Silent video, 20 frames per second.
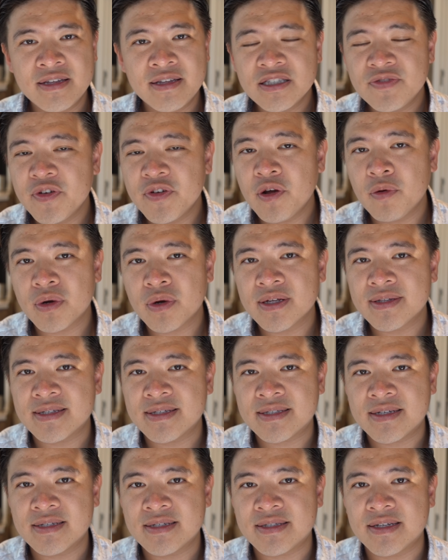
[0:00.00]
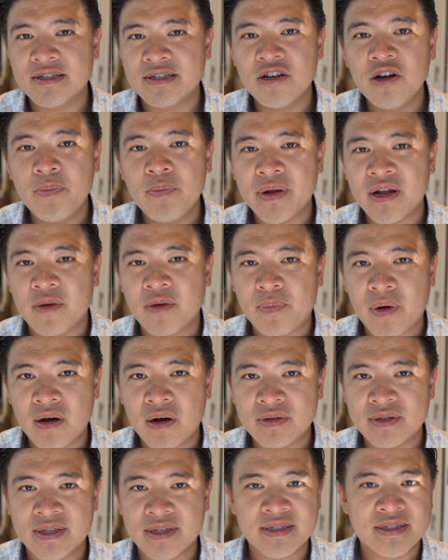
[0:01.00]
In this video, we're going to discuss a little bit
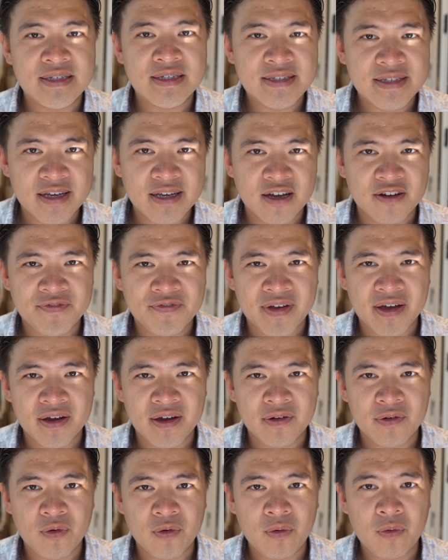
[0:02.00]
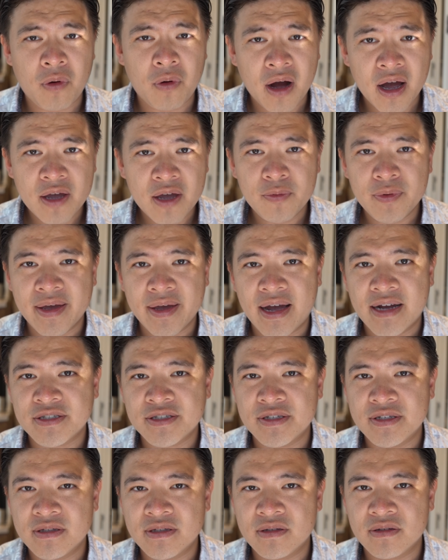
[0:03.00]
about this ETF and why we
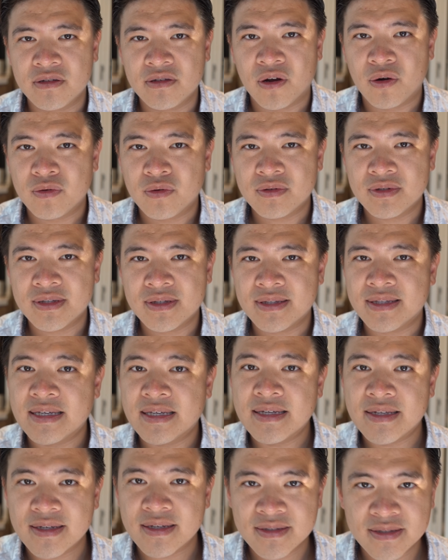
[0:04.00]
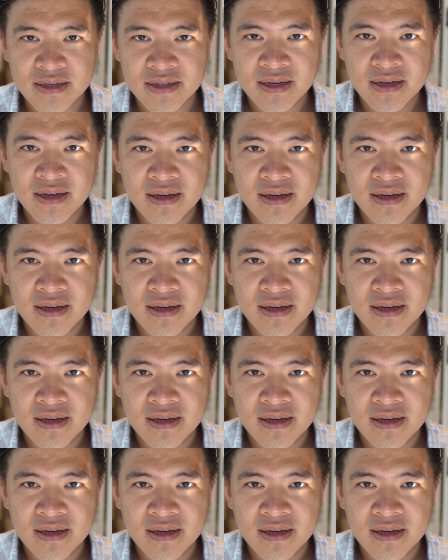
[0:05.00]
actually don't need it.